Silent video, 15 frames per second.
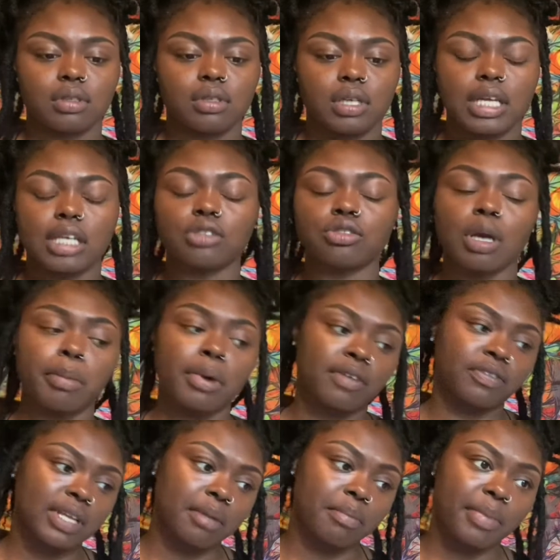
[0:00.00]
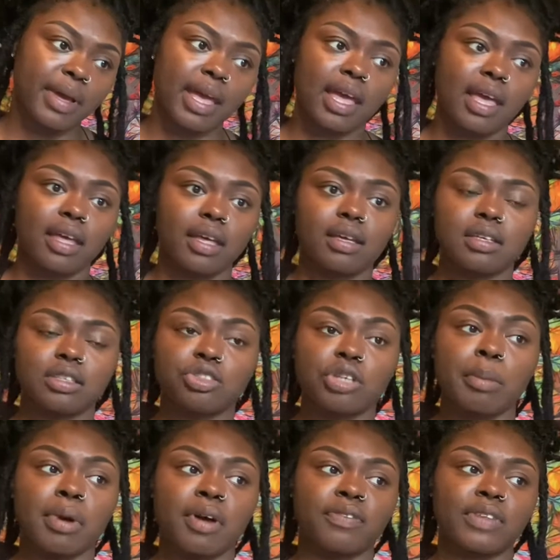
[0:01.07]
and drop off that bag,
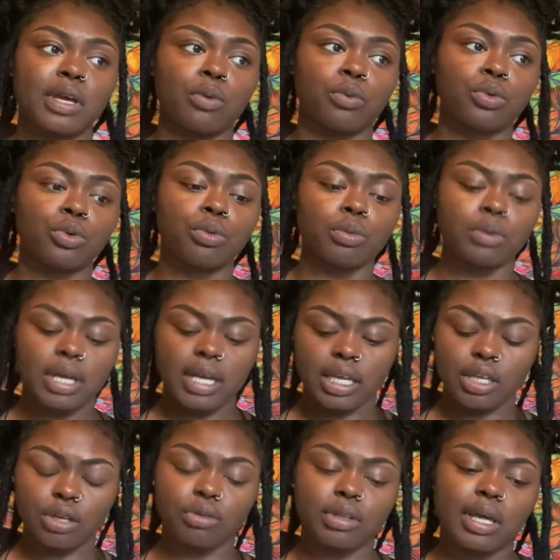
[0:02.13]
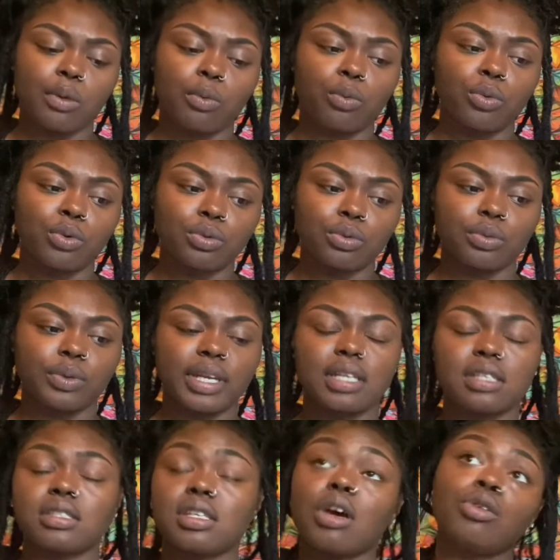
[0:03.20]
chop off that wound, heal that wound. They
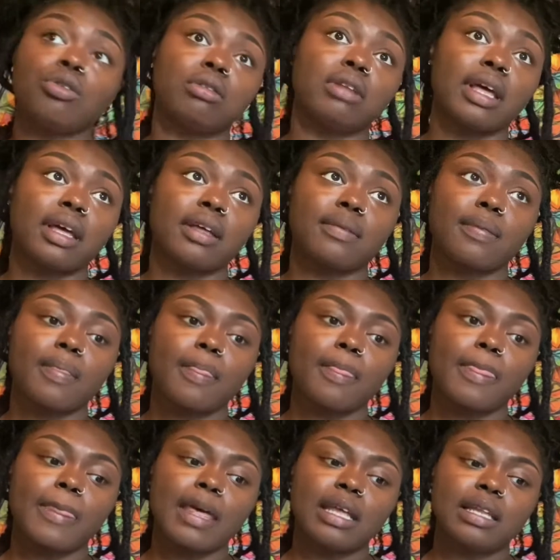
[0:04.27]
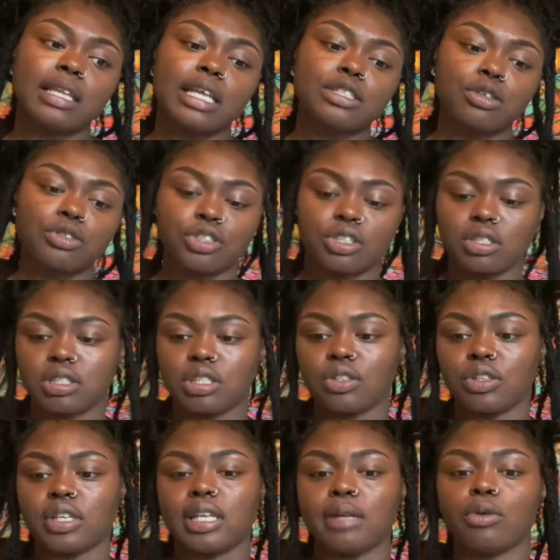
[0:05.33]
didn't tell you that. They told you to
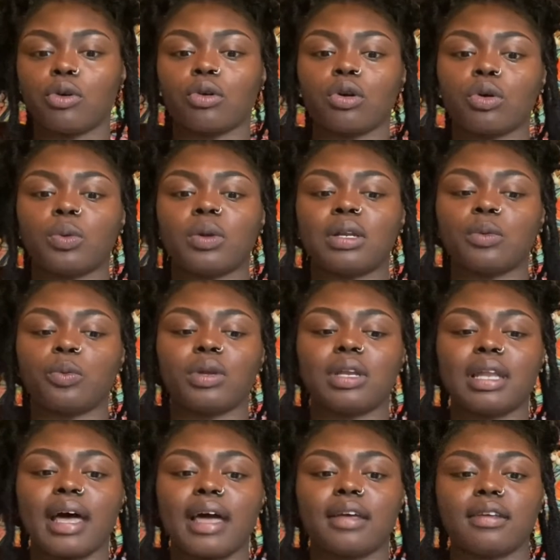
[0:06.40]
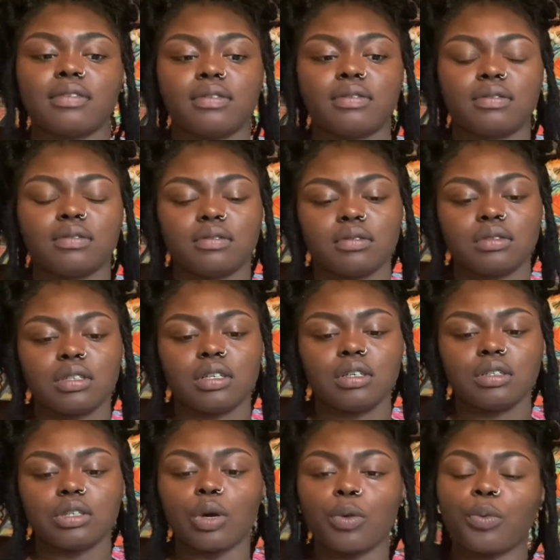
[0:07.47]
continue to keep going on with life.
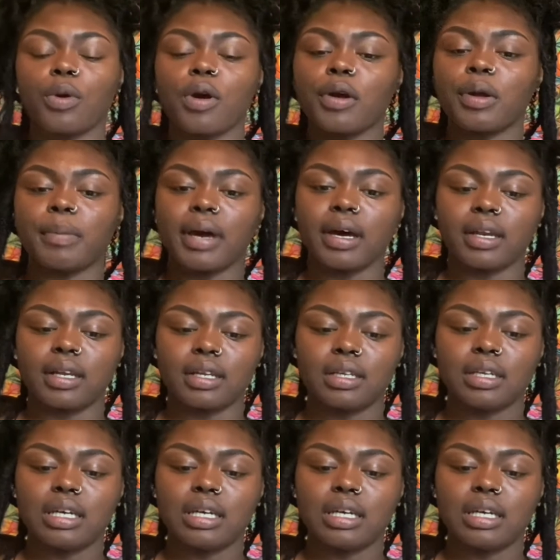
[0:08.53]
Don't worry about it.